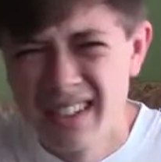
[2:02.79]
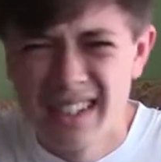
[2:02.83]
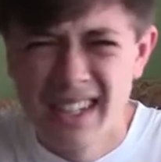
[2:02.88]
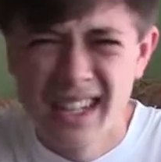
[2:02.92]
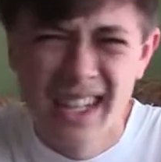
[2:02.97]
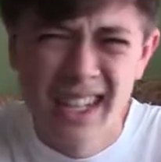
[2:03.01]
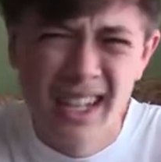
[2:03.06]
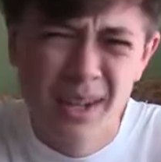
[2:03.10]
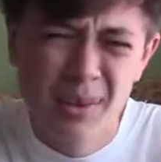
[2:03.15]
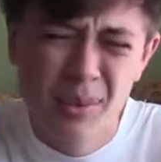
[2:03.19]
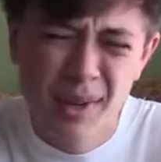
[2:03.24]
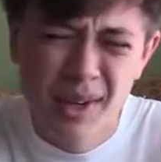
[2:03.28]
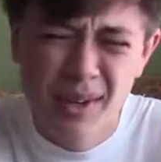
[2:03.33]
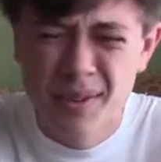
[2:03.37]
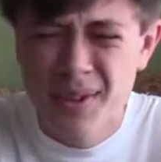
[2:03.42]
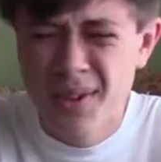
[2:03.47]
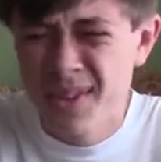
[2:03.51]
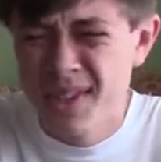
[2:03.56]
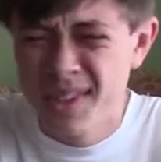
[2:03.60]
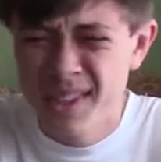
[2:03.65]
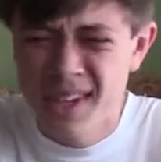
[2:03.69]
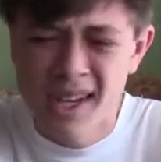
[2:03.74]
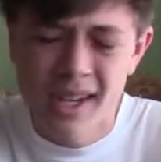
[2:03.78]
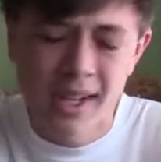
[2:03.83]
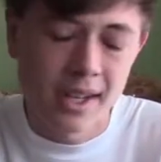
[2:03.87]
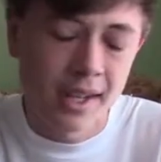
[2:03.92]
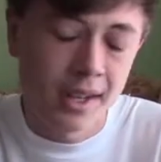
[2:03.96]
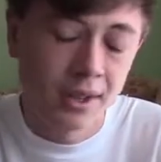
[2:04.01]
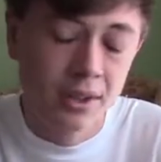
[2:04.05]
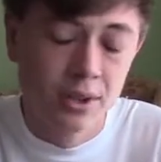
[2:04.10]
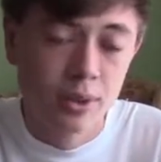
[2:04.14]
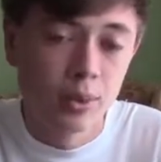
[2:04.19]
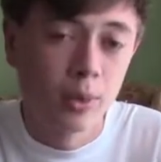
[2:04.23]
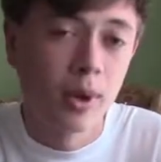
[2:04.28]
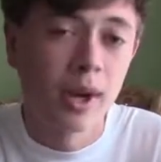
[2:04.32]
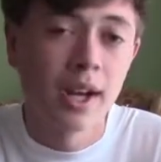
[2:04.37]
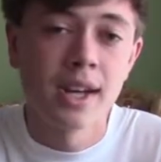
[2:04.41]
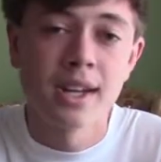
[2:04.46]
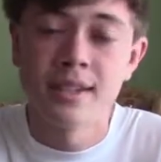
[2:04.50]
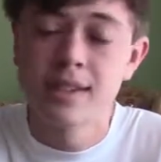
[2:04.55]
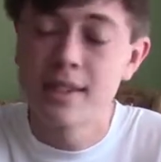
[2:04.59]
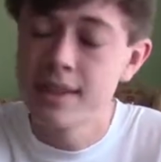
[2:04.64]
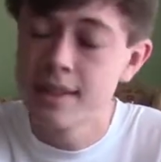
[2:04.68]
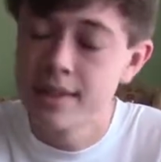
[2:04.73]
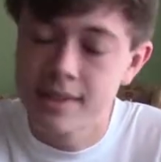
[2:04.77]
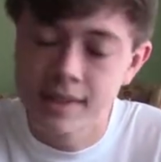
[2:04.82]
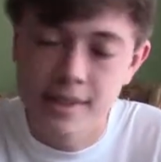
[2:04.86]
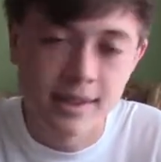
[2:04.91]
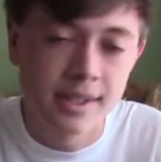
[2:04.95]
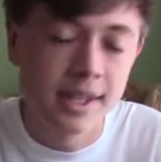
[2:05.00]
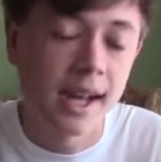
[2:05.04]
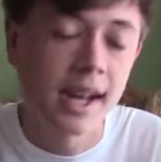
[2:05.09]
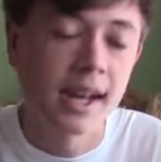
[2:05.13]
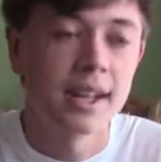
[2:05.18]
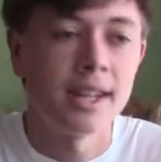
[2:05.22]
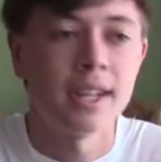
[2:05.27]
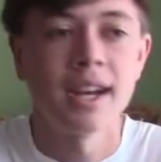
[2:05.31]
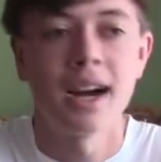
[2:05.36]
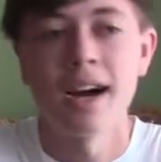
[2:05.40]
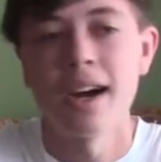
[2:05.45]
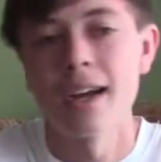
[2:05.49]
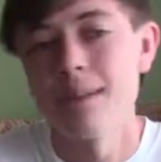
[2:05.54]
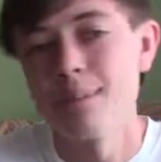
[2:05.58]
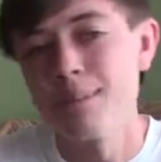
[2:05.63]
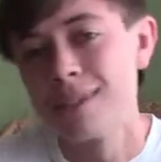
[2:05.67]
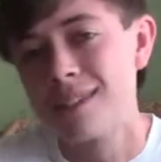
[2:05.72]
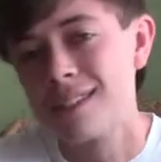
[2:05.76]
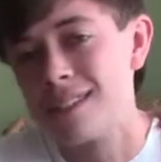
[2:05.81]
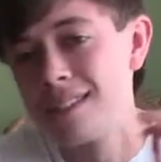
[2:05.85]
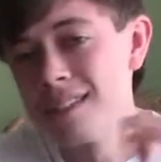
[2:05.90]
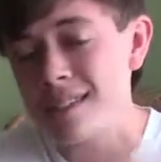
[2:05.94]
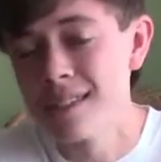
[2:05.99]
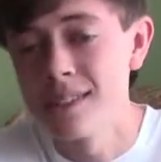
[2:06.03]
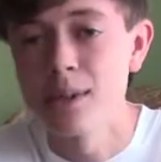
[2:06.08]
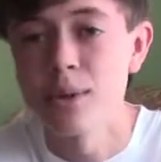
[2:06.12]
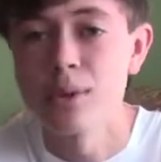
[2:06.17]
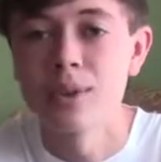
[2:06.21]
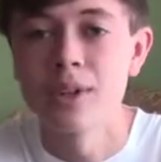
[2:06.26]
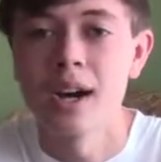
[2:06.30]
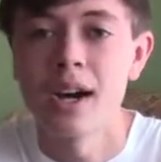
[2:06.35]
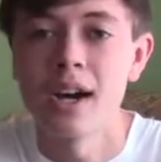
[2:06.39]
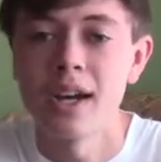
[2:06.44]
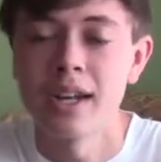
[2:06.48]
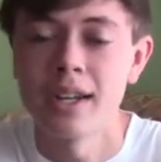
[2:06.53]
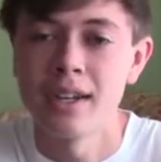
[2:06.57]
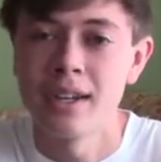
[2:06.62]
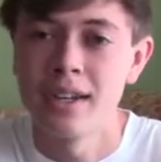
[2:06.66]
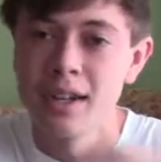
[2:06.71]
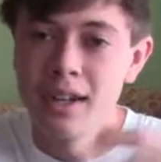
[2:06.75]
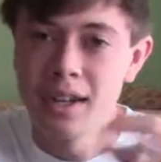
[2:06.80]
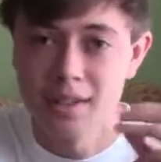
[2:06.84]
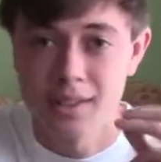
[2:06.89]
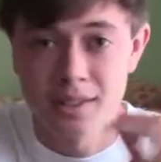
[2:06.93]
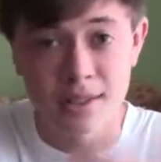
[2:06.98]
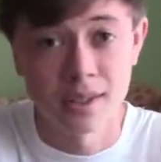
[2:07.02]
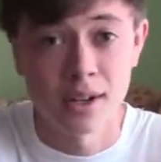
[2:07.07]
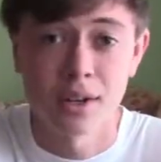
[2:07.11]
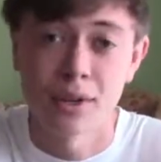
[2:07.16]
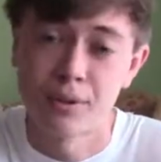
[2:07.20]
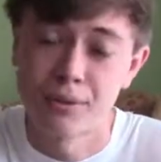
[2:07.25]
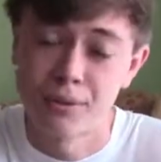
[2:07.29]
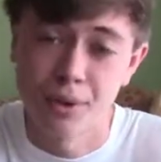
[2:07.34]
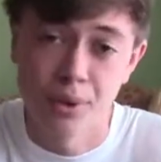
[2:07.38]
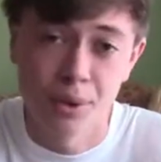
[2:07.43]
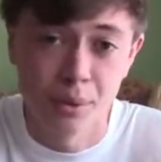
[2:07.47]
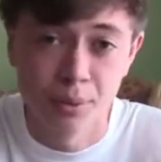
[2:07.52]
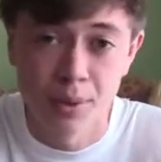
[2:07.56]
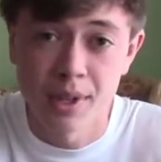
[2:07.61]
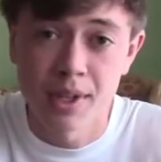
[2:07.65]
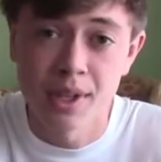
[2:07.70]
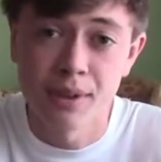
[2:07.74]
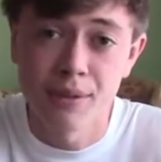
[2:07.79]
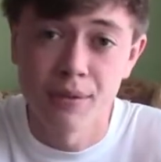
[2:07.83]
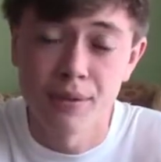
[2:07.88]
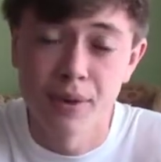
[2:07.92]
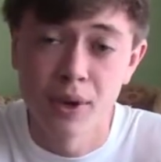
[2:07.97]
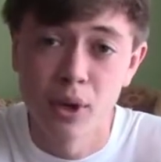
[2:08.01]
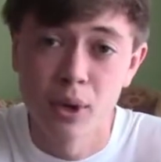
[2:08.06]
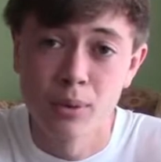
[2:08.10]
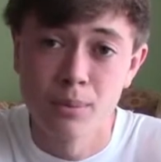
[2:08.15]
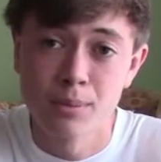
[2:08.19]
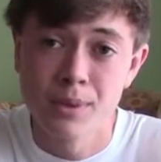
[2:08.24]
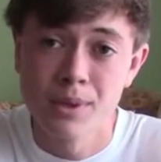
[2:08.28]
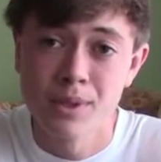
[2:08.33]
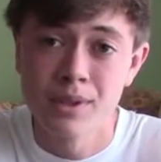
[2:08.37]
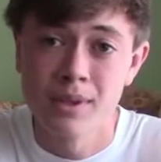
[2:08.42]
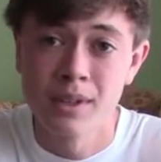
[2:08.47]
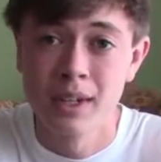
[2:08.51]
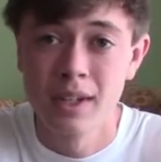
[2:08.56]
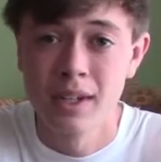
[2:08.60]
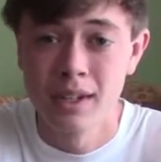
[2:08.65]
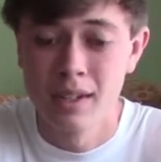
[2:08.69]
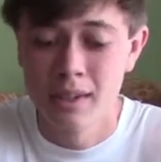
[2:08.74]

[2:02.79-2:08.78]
And whatever you say, either way, to this day, I am still not a sucker for 3D films.